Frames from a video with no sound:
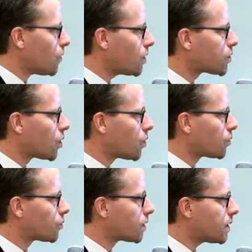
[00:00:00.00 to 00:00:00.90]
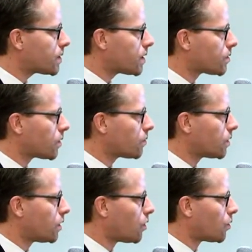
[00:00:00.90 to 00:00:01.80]
So this is,
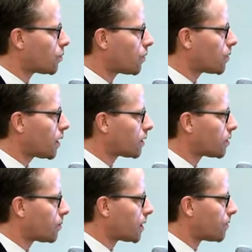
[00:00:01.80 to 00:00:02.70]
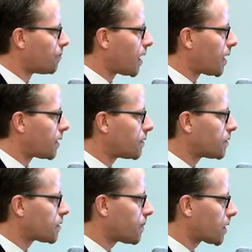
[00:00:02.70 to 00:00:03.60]
a little bit of my
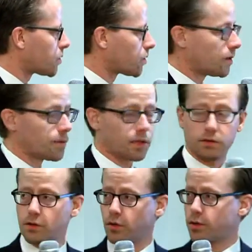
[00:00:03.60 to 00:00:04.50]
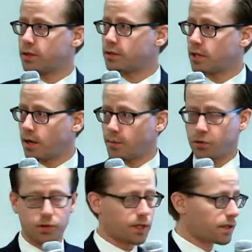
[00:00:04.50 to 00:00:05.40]
specialty, but noting the time, I'll
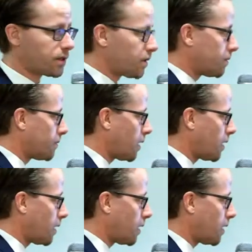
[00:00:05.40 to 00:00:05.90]
try not to,